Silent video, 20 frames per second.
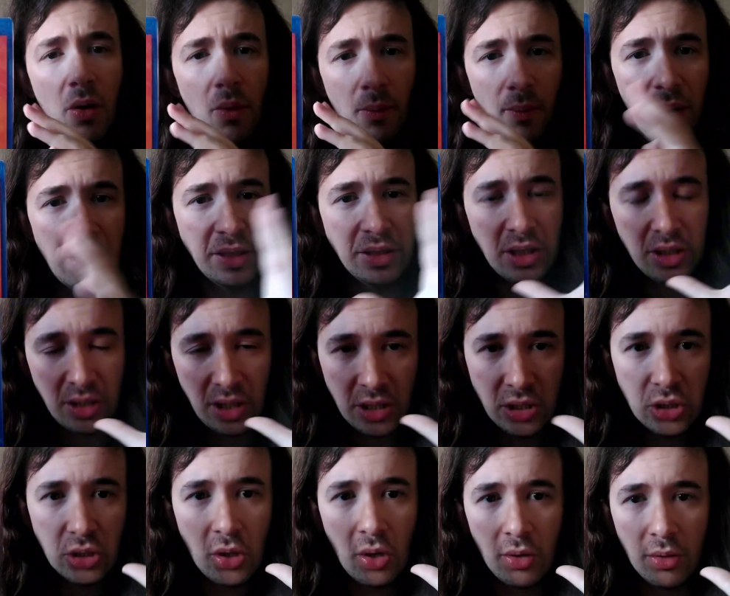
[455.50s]
way that they
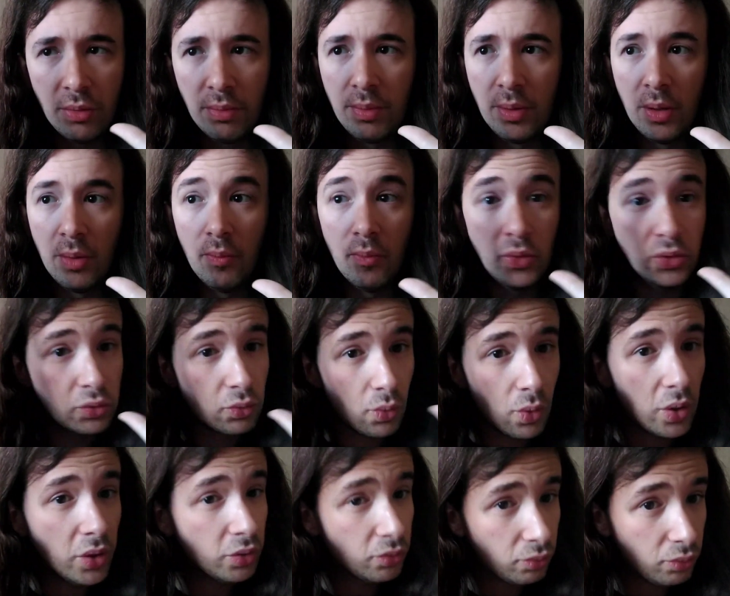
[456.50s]
shot the film was
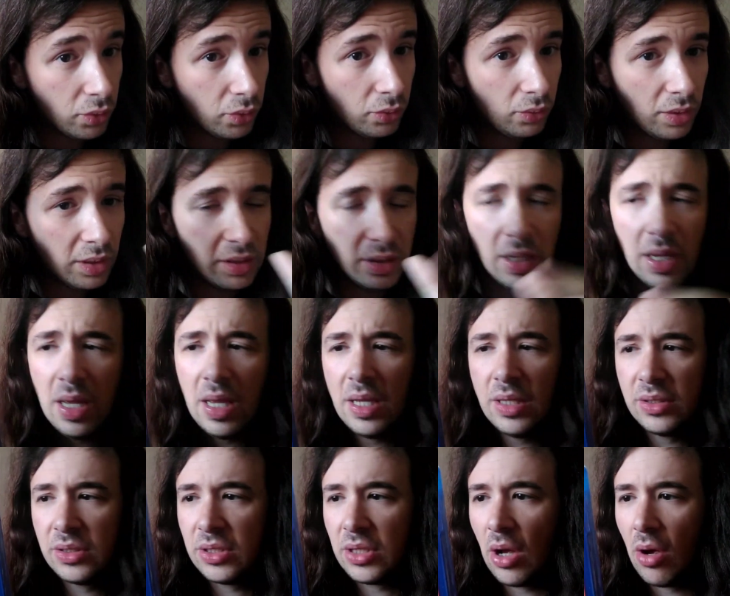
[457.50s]
quite grueling.
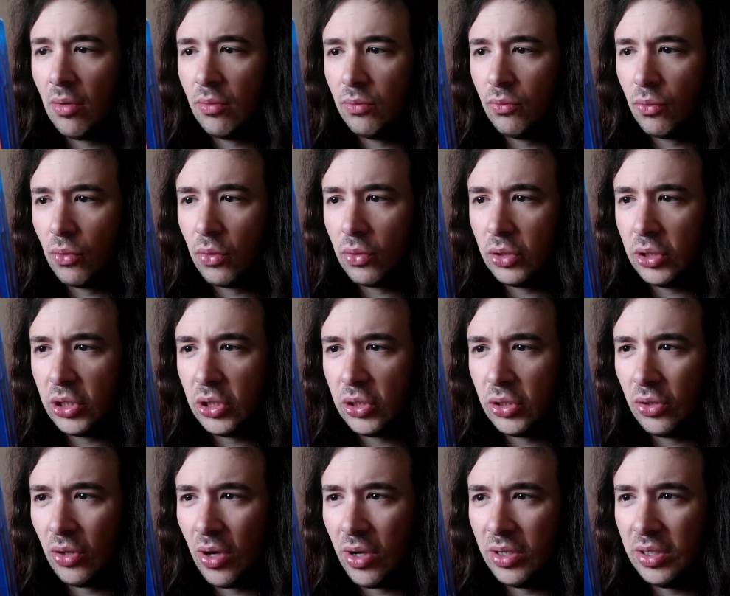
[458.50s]
Starring Roy
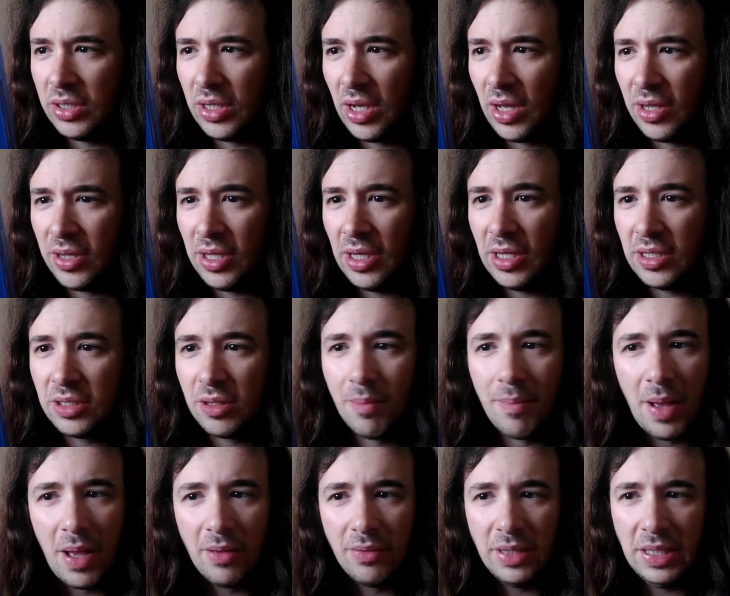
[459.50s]
Schneider. I think it's
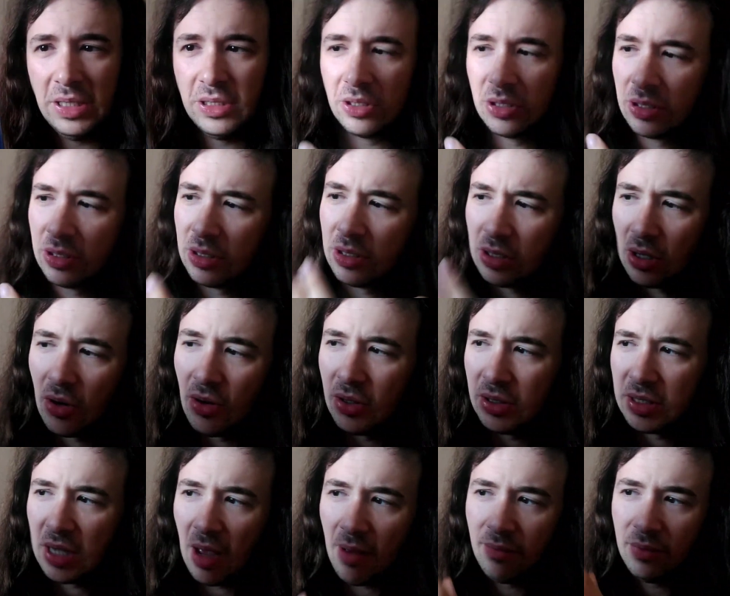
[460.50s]
about these
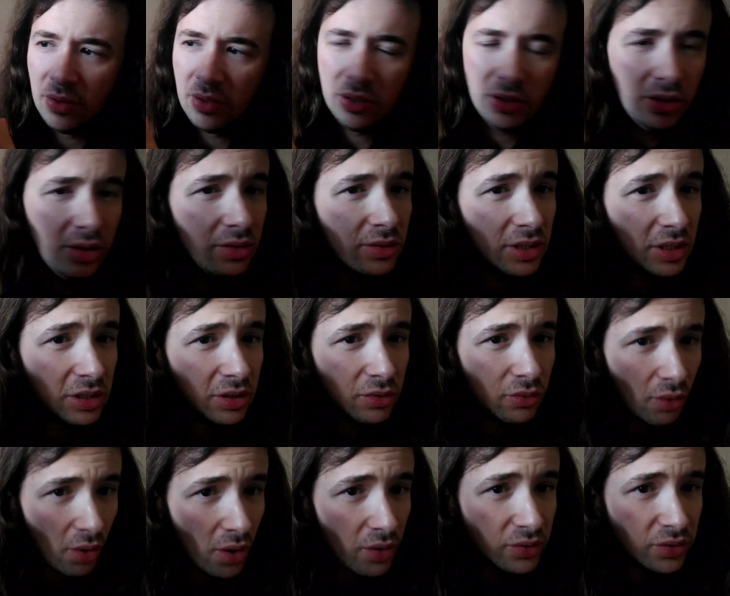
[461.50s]
guys having to use this
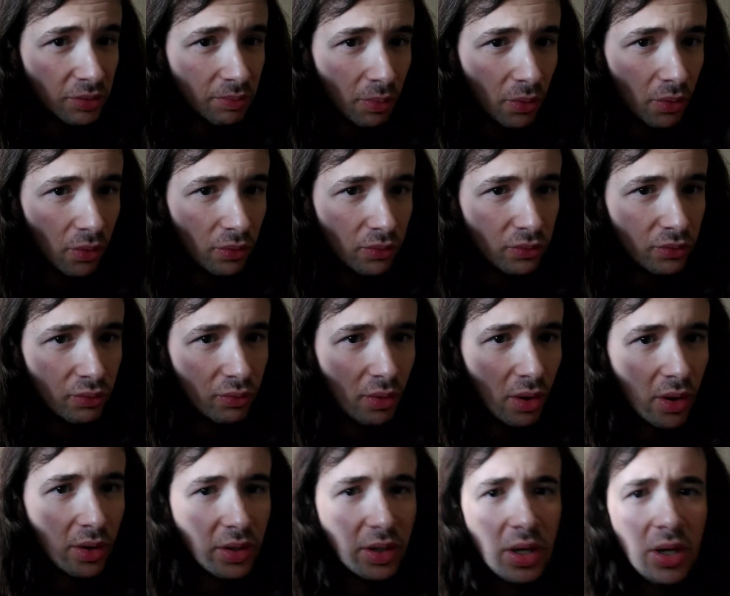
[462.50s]
transport
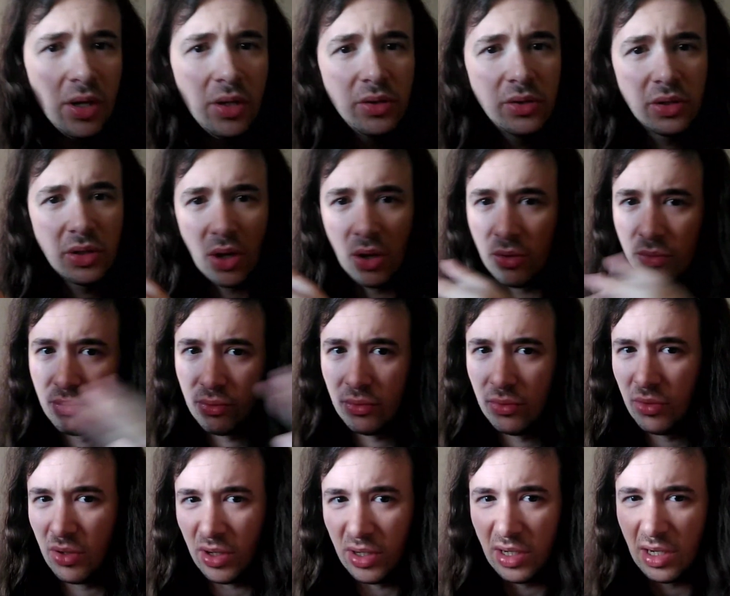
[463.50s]
truck to go
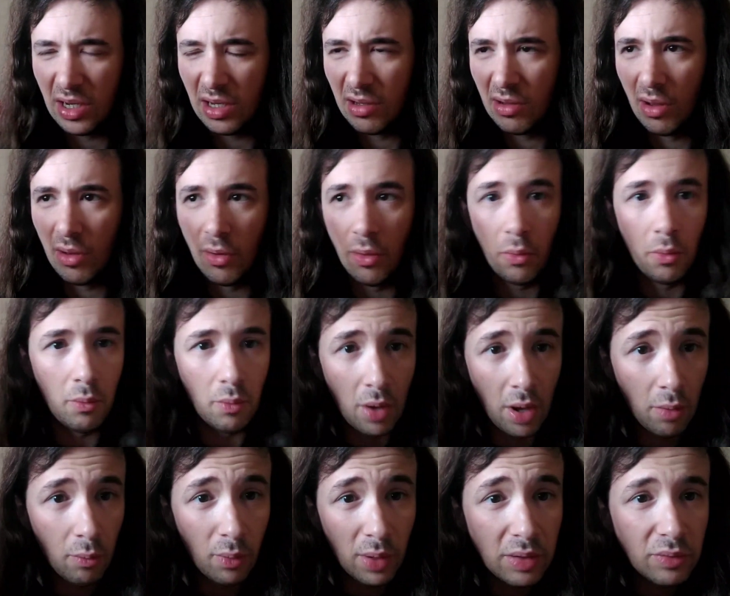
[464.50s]
through like
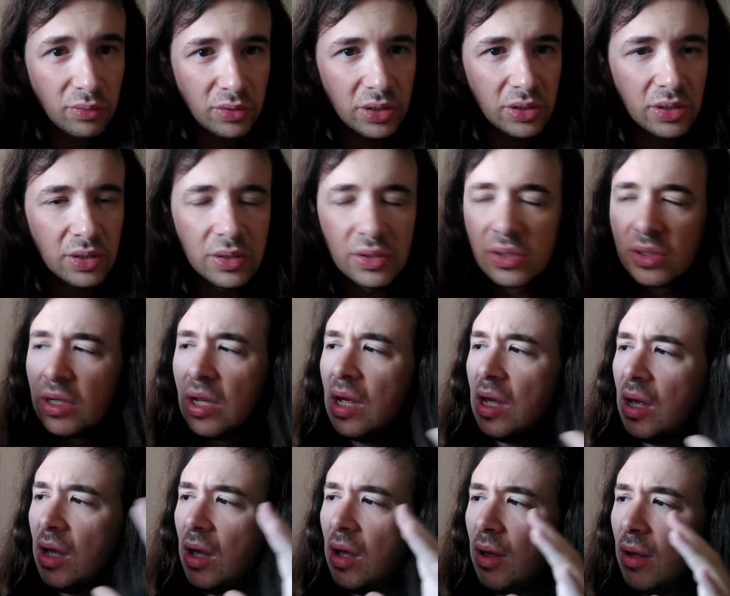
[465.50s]
a wilderness,
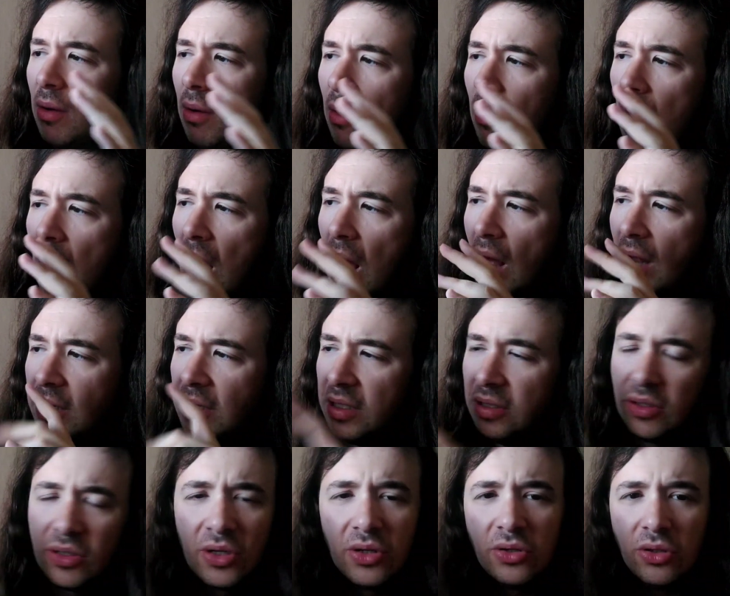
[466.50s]
and
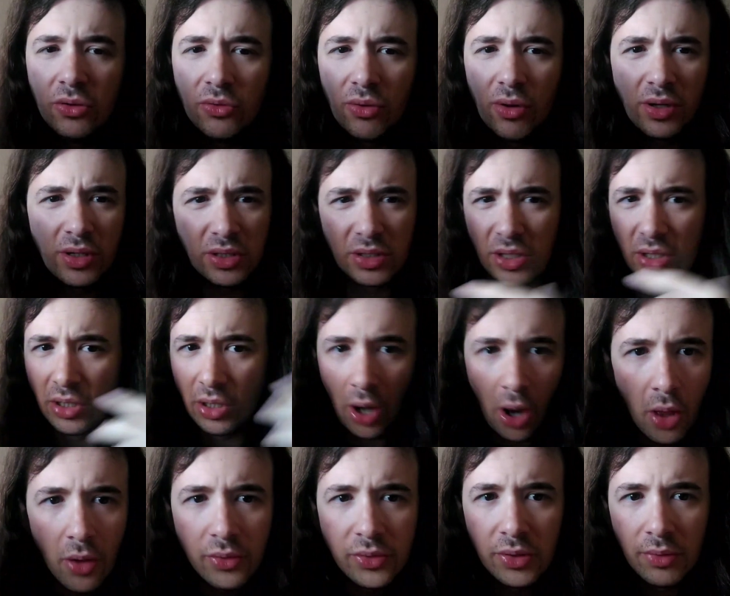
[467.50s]
inside the truck is like
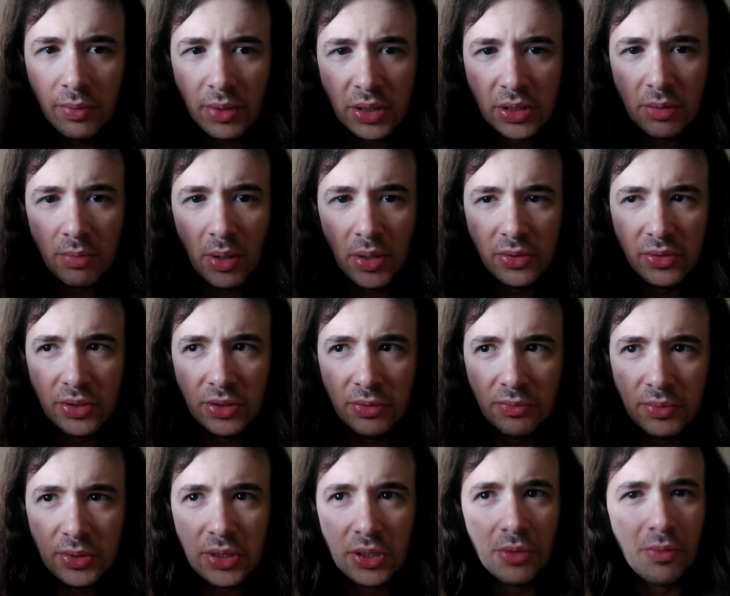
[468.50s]
loads of
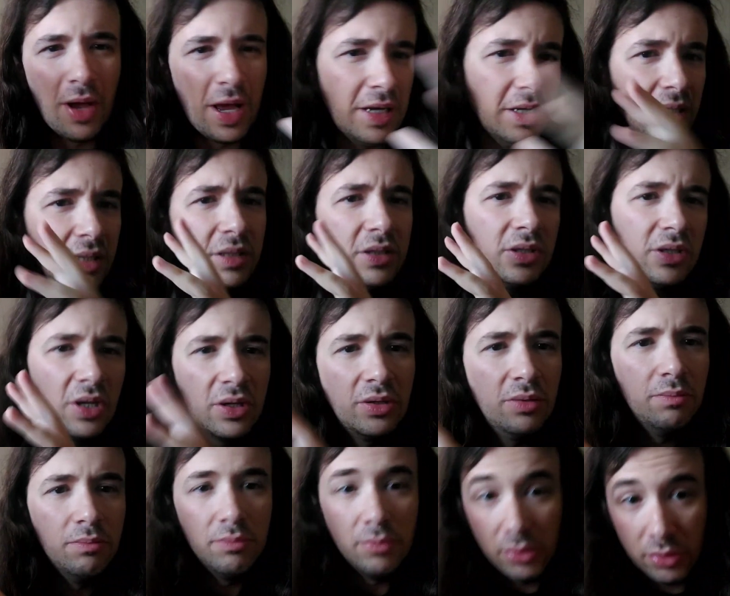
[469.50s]
explosives, so any
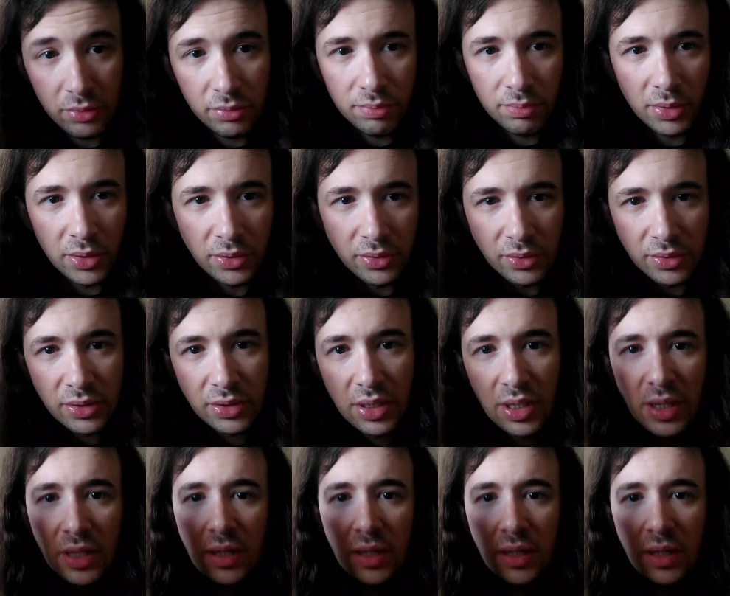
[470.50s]
sudden movements,